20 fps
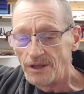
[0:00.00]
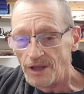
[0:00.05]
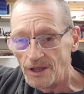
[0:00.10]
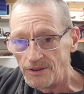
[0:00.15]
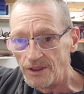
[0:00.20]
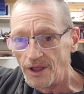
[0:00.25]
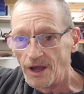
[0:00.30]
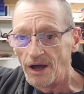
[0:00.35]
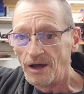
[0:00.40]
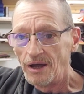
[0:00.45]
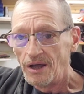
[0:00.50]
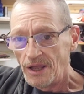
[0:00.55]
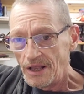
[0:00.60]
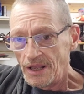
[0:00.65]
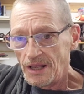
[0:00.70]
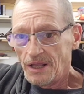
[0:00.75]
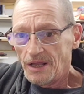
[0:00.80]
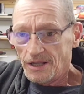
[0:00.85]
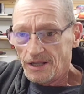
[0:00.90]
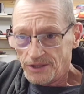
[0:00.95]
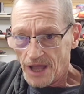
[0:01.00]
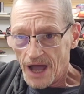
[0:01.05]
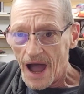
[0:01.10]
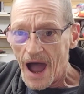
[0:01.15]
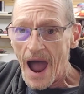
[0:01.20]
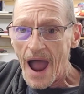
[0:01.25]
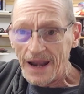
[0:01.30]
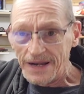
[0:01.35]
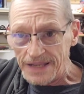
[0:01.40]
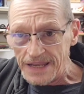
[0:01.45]
the
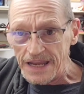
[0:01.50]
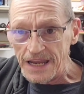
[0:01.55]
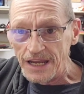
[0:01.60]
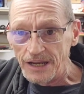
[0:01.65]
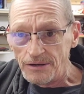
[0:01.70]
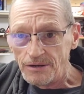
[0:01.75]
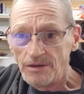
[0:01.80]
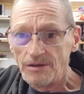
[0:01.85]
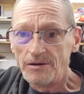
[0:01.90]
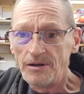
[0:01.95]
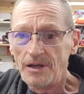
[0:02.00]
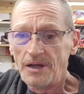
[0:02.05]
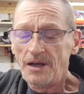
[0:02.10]
ID